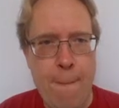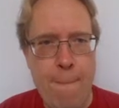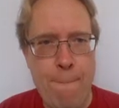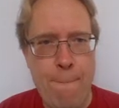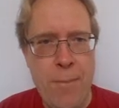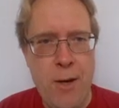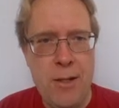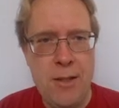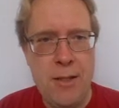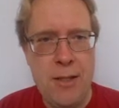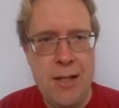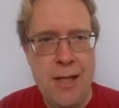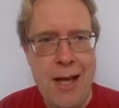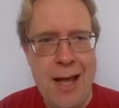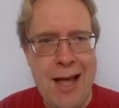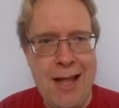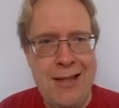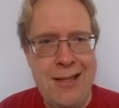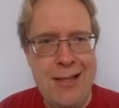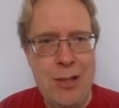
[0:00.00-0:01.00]
but
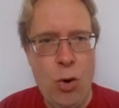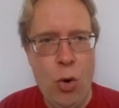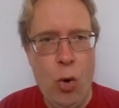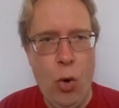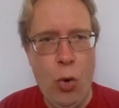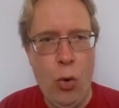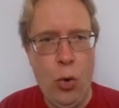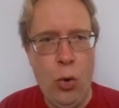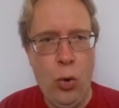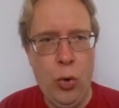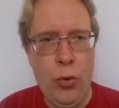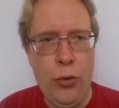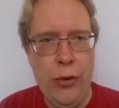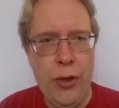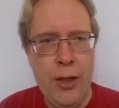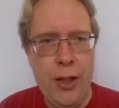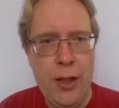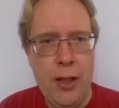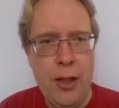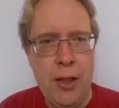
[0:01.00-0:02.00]
at the old
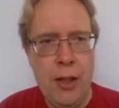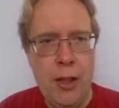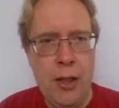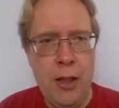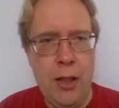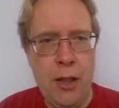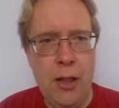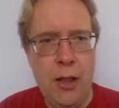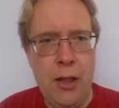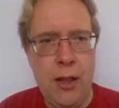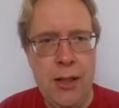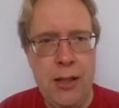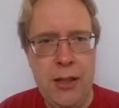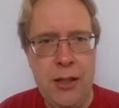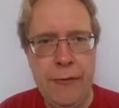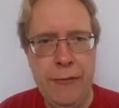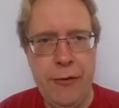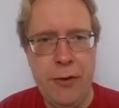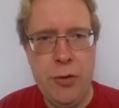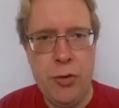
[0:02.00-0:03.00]

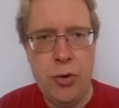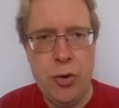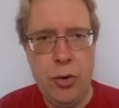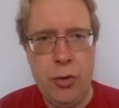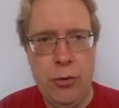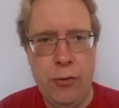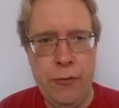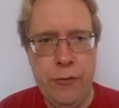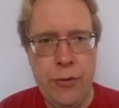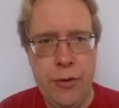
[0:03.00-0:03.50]
indifference curve.